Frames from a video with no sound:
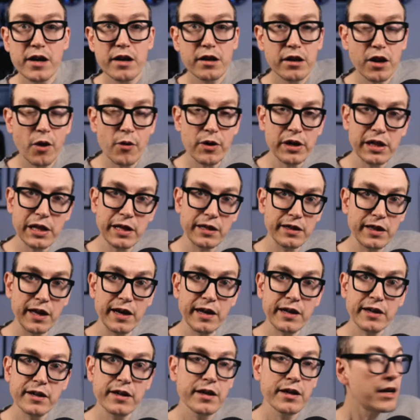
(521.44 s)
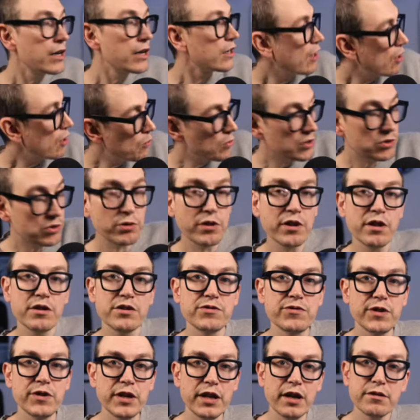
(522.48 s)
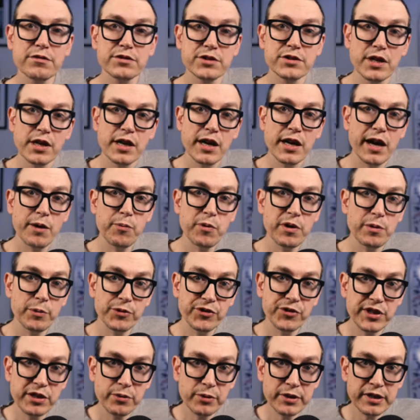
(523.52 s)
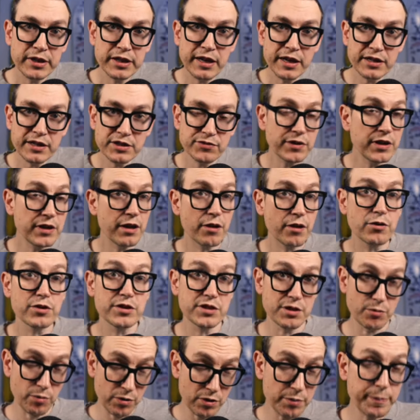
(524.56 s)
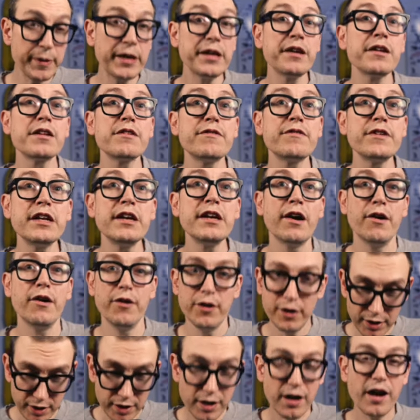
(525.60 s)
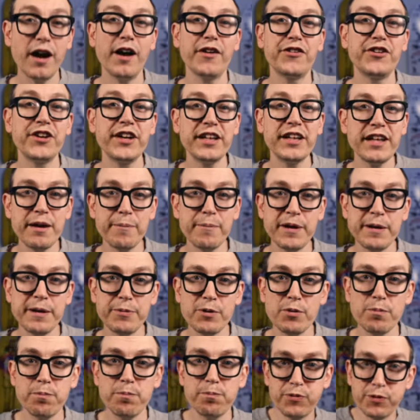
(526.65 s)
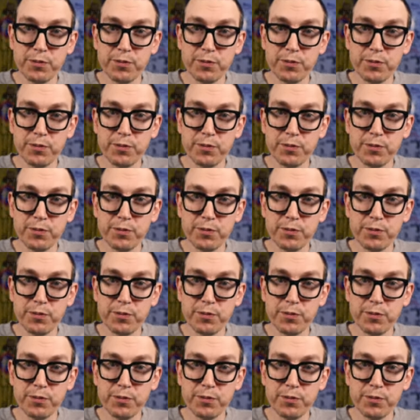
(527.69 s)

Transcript: Go and click that. Go and watch one of those videos. And we will see you in the next video because there will be another video. I'll see you later, people.